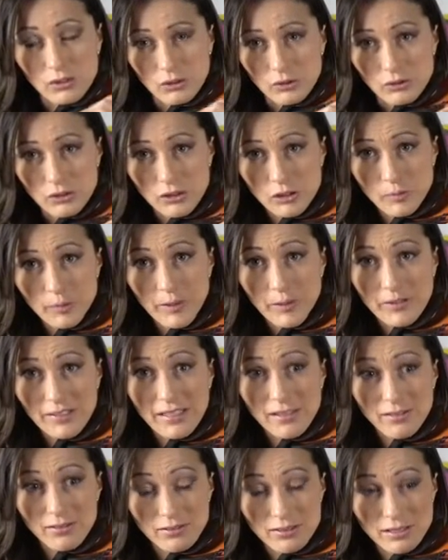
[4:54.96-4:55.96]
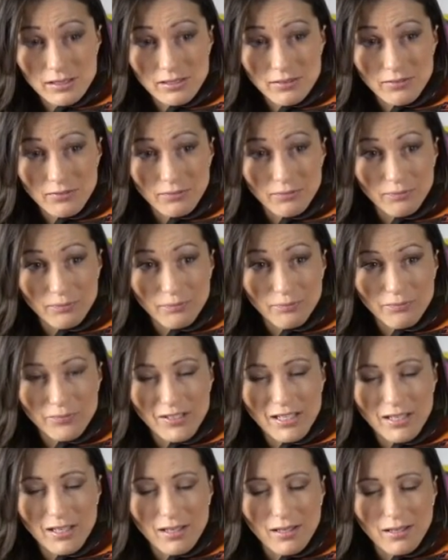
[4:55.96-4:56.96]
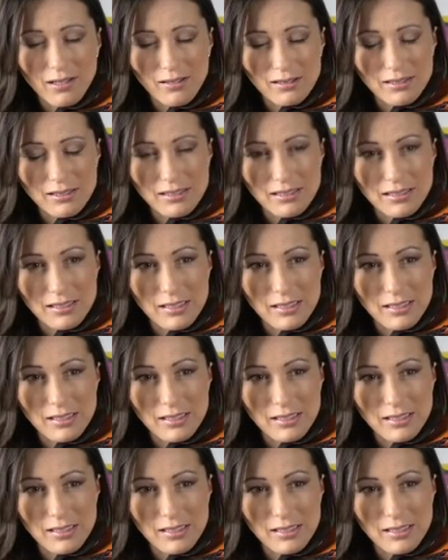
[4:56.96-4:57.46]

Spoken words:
Shoot your bow down to the